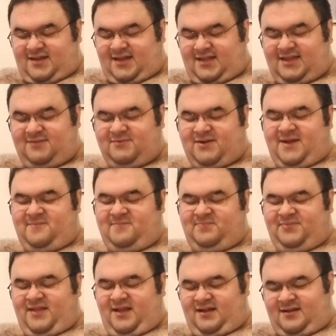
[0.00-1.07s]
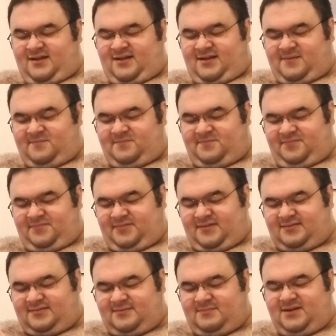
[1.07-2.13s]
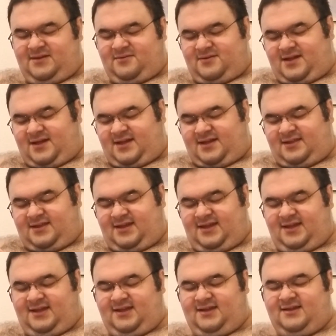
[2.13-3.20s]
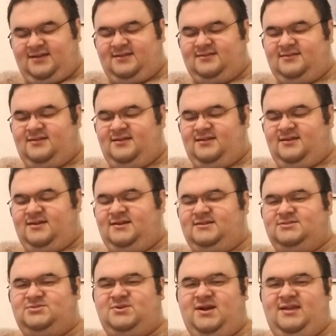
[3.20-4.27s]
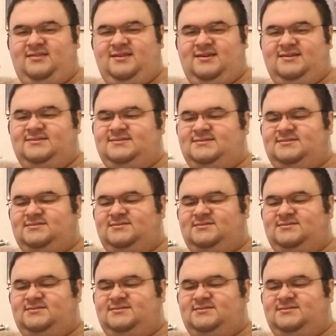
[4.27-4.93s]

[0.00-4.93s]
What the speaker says: any rate, let me go ahead and try this.